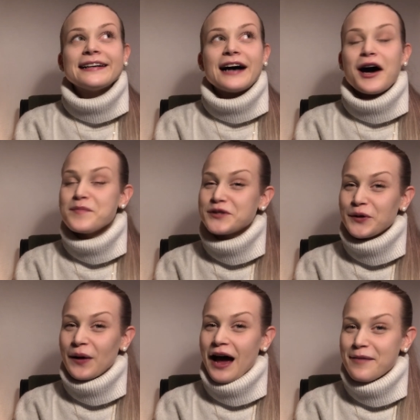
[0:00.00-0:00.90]
I'm
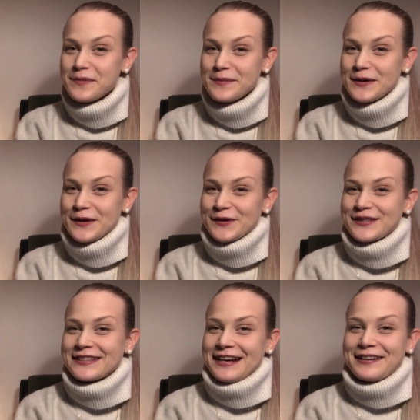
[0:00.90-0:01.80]
so happy
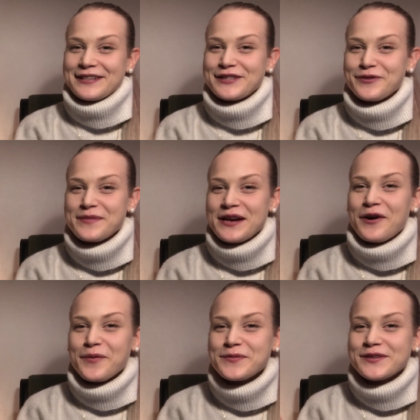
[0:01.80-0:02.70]
because there are so many
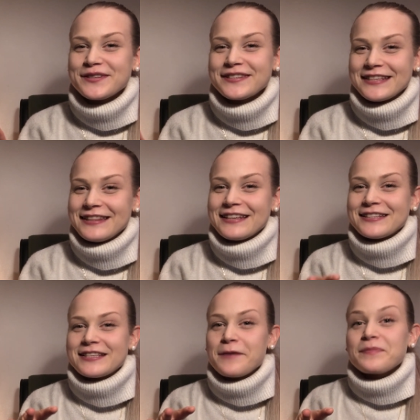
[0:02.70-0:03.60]
options in this